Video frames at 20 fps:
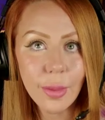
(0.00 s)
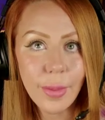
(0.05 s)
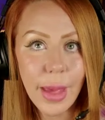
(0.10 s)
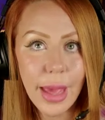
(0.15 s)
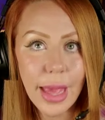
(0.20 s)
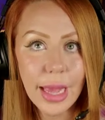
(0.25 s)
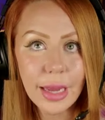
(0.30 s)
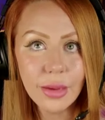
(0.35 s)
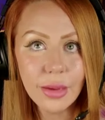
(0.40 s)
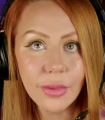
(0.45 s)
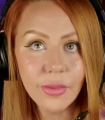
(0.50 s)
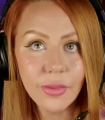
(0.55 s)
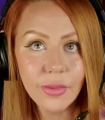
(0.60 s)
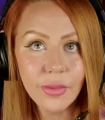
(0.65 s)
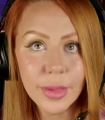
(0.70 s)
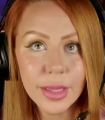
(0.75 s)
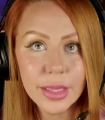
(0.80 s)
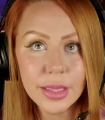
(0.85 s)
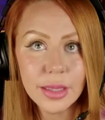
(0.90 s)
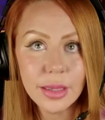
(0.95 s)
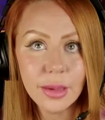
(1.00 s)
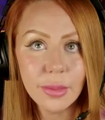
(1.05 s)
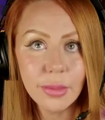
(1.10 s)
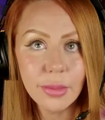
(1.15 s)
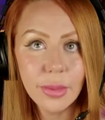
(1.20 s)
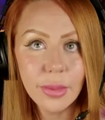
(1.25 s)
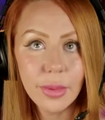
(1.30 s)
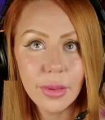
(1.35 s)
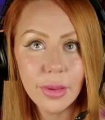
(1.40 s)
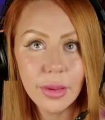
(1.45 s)
of pain from missing him.
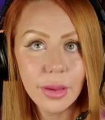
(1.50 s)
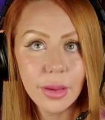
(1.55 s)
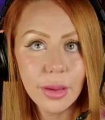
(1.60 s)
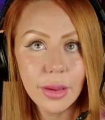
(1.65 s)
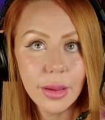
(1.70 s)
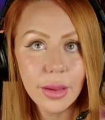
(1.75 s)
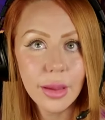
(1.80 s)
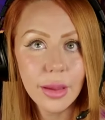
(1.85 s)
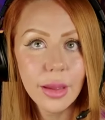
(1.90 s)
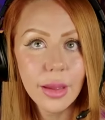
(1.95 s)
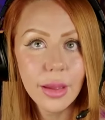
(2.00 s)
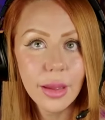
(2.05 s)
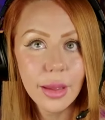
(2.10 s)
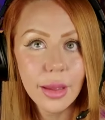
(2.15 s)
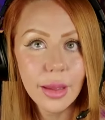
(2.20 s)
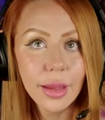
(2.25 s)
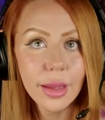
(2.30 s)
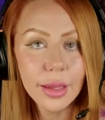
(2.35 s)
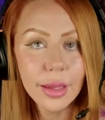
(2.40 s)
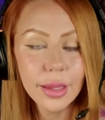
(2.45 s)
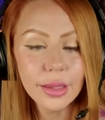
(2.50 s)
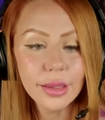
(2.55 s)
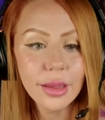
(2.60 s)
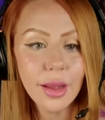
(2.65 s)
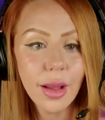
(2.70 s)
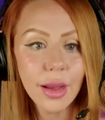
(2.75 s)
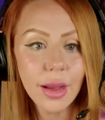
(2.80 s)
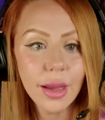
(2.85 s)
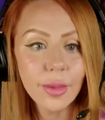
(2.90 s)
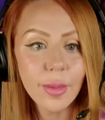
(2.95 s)
He's
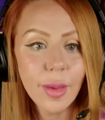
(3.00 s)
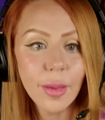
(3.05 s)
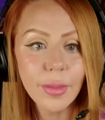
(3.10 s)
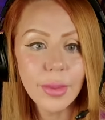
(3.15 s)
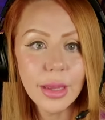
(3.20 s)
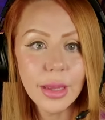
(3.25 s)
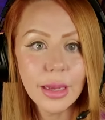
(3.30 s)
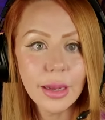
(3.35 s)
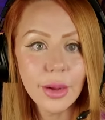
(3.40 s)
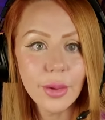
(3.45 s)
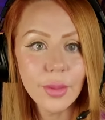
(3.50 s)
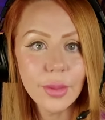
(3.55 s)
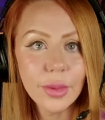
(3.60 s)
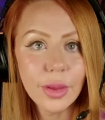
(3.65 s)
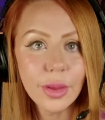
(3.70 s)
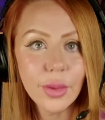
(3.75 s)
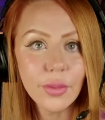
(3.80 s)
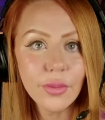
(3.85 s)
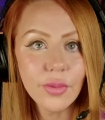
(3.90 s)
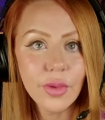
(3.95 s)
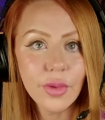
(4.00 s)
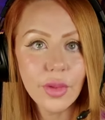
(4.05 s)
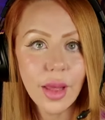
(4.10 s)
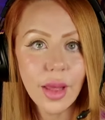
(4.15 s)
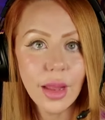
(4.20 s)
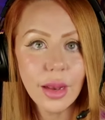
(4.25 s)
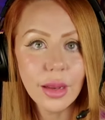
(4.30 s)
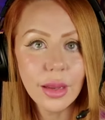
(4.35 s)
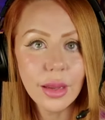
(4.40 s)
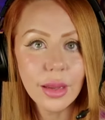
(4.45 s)
talking about being here with you for that.